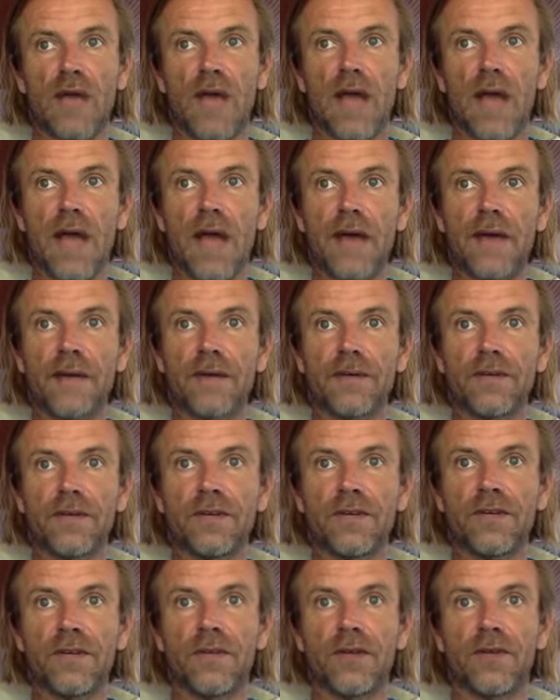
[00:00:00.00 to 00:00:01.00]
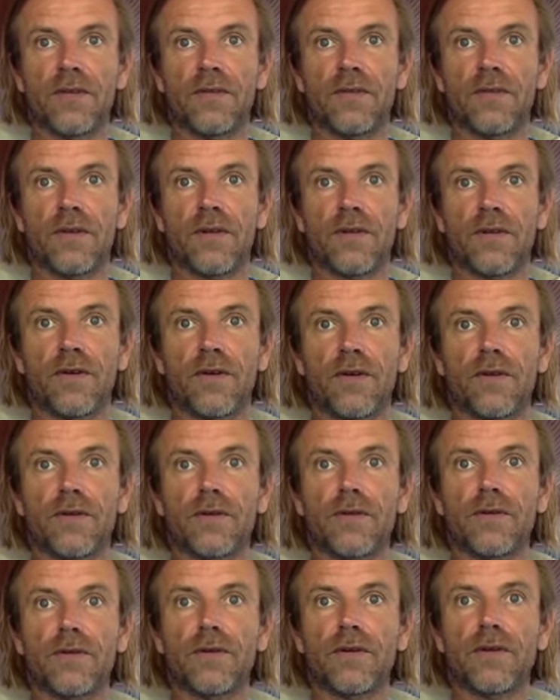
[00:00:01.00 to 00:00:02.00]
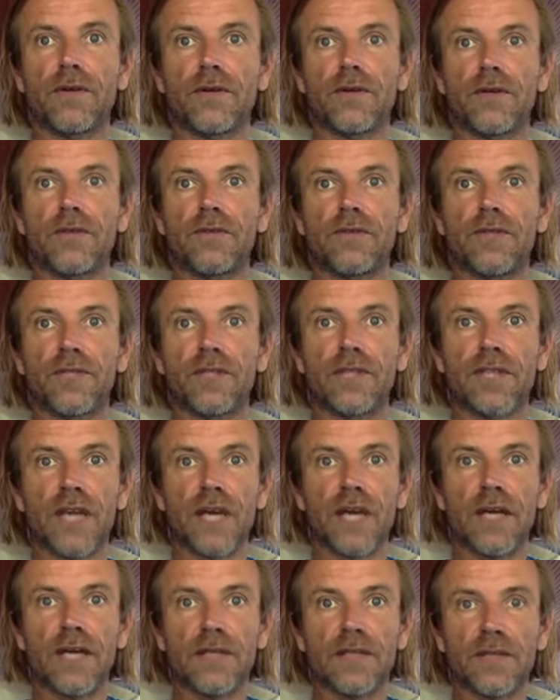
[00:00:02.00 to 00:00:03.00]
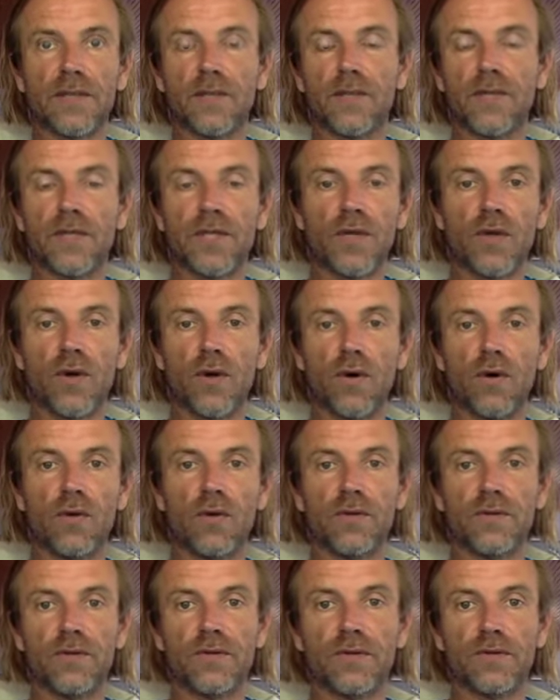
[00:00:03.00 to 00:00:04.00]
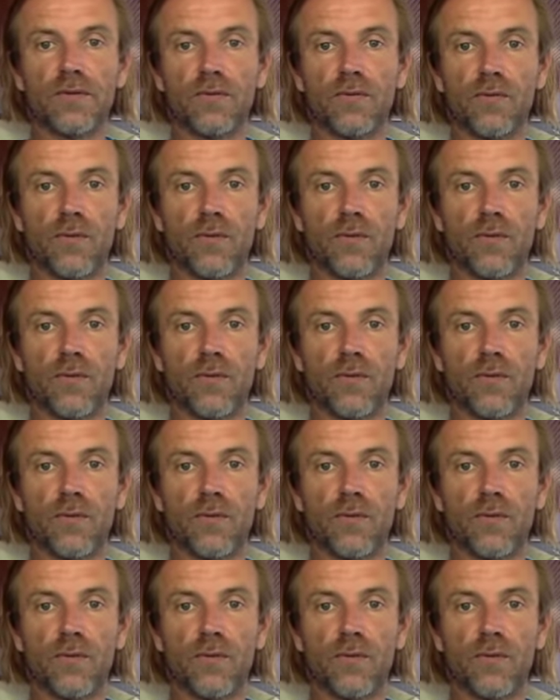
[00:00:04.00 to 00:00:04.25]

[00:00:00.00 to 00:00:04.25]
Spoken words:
hand, then on a given day somebody calls,